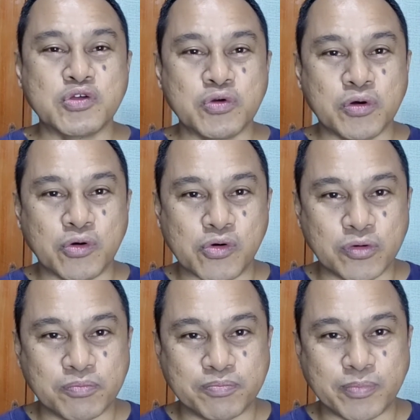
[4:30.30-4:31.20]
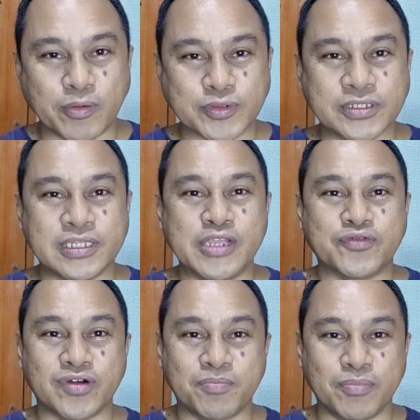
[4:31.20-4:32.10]
or posting or
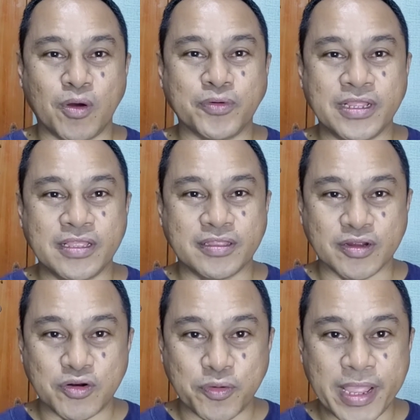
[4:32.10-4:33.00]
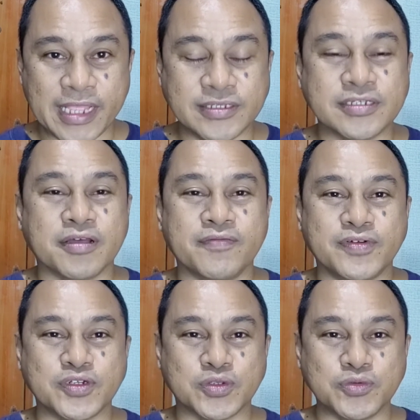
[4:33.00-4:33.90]
uploading the grades of your
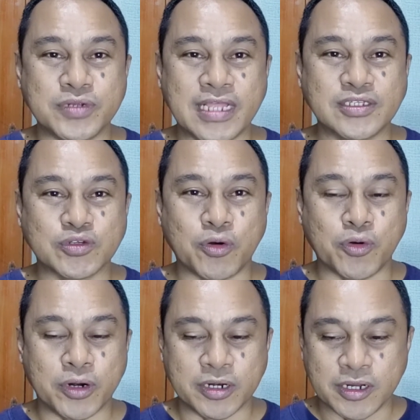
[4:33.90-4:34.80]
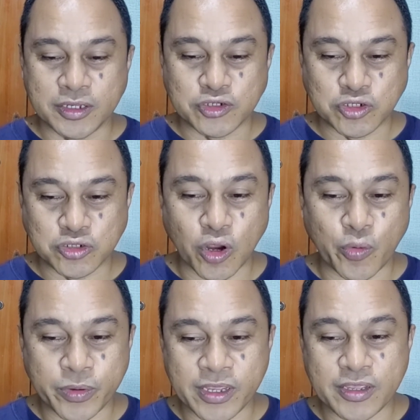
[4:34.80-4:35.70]
students, or
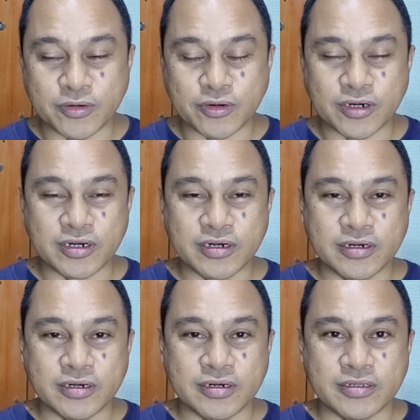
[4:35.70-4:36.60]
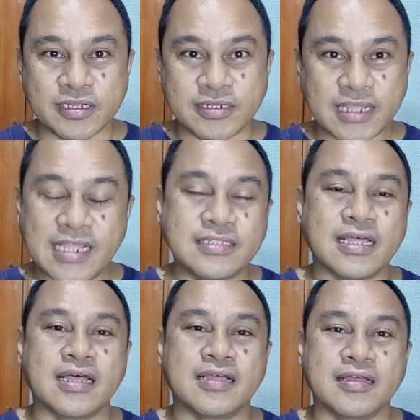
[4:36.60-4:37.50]
showing the
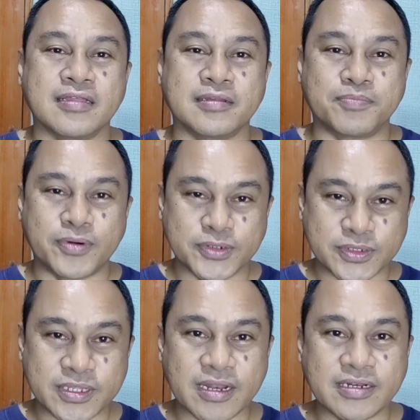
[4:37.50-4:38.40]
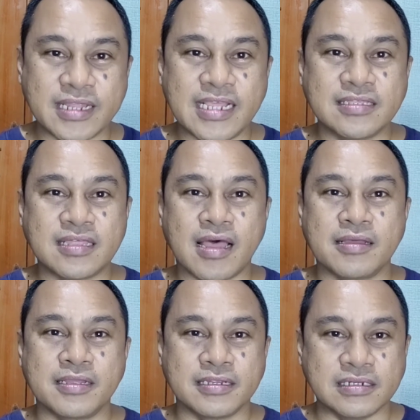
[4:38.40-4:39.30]
data, the personal data,
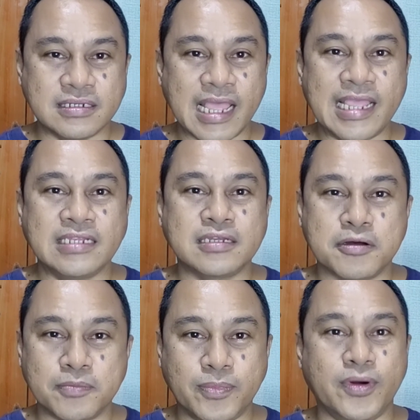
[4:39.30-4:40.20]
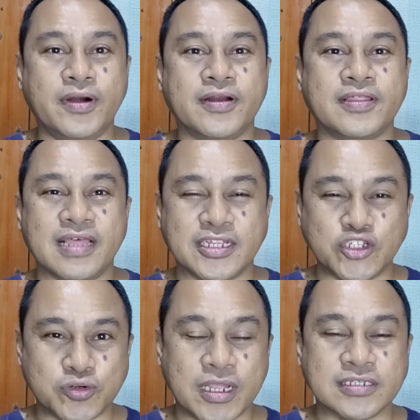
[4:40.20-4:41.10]
date, birth,
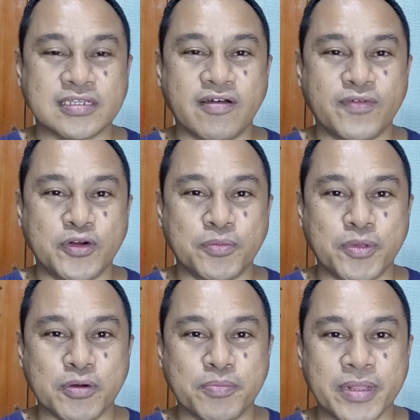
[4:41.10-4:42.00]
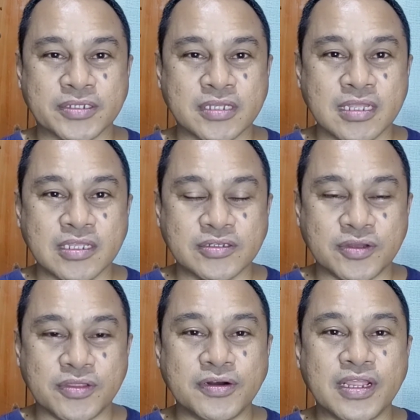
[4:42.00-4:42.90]
address of your pupils. So
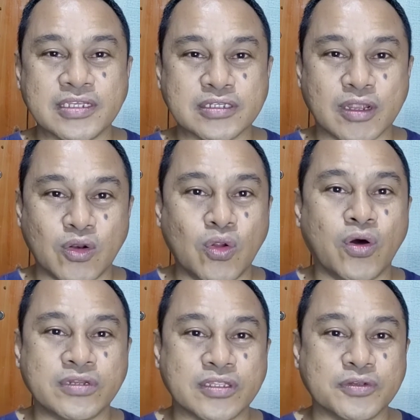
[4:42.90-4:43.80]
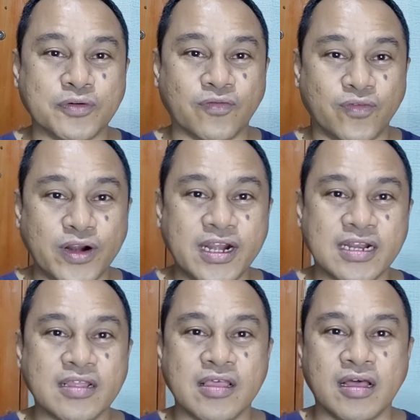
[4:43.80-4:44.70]
there is a law that governs
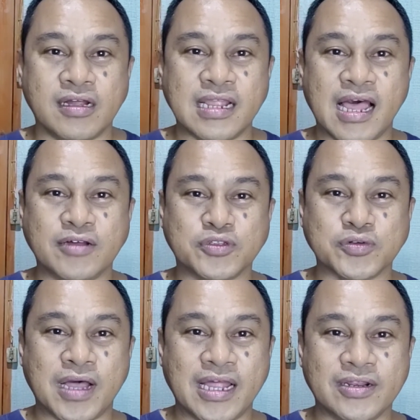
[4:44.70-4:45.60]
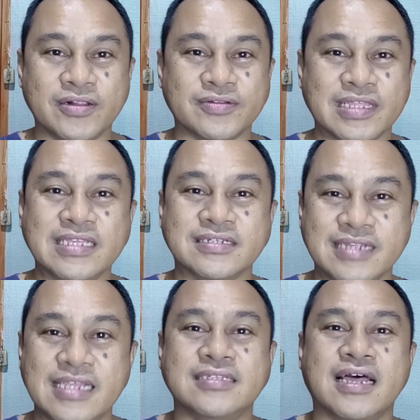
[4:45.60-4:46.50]
on how to handle this
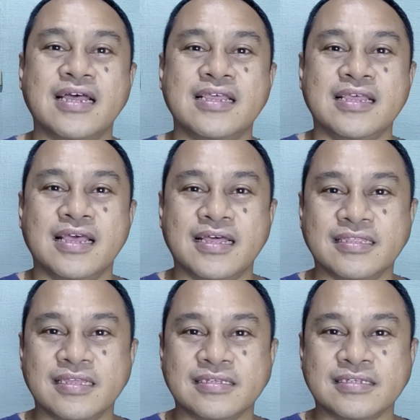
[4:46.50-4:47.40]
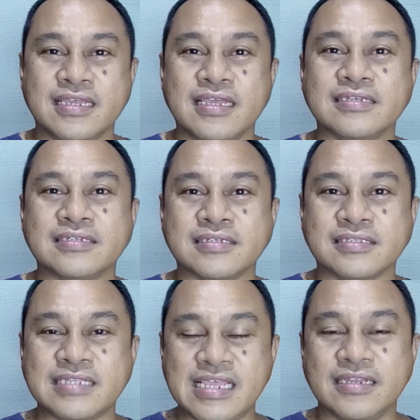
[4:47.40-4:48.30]
data, and this is
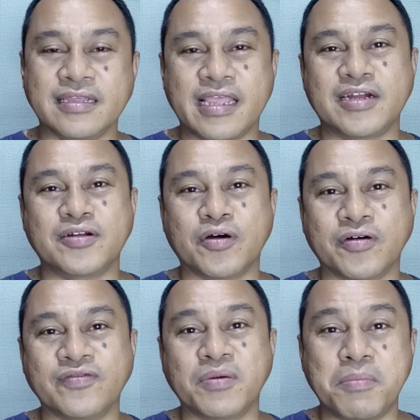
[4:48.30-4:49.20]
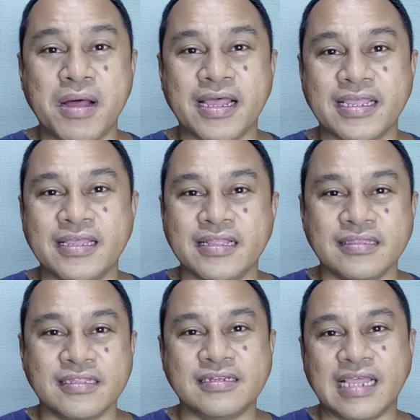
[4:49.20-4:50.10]
taken care of by
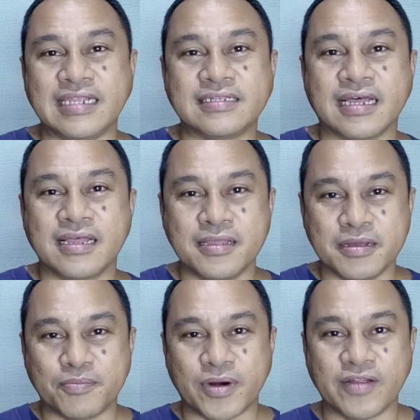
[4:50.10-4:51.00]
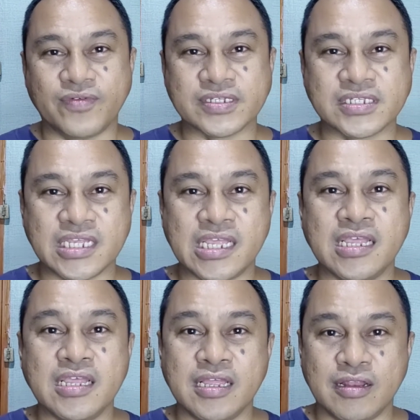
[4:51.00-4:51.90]
the Data Privacy
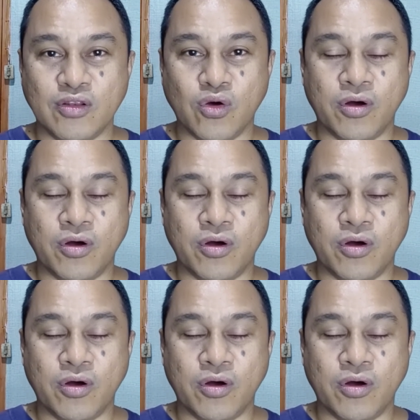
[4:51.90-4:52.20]
Law.